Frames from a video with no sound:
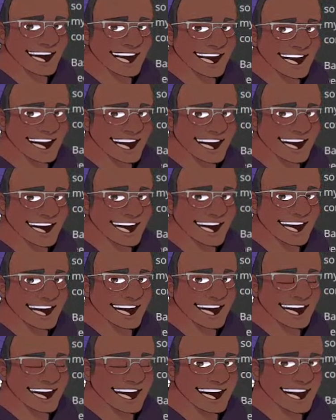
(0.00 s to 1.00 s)
You
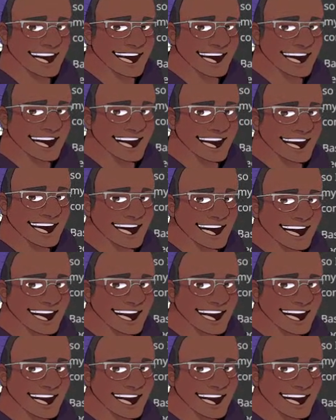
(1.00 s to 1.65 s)
got fans.